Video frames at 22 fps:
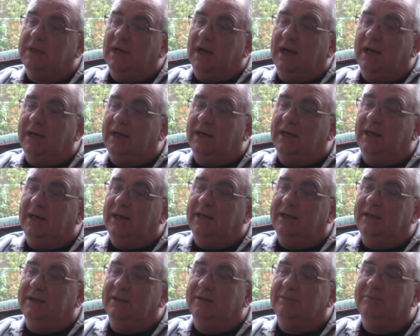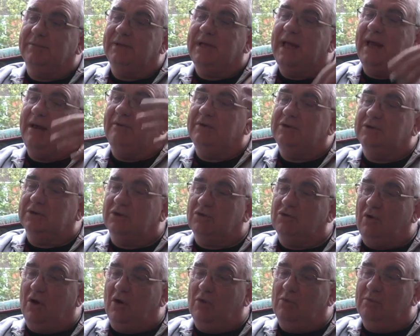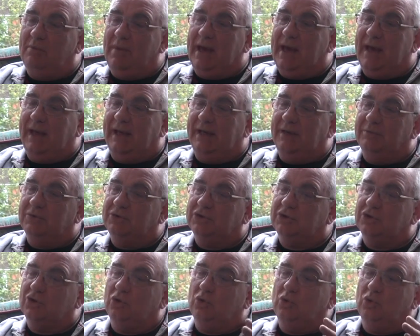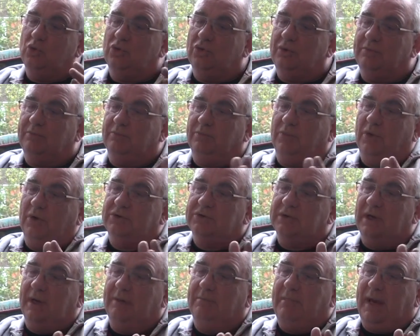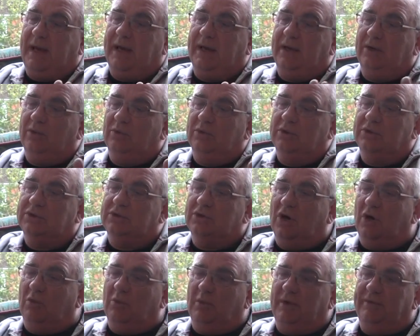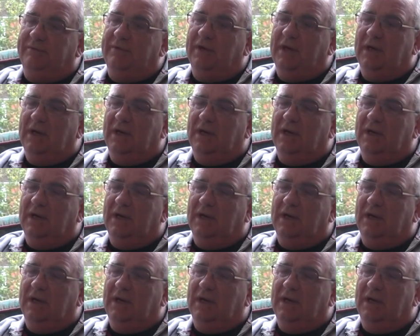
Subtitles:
a young kid. Now he's a grown man. He was too, banging all the time with,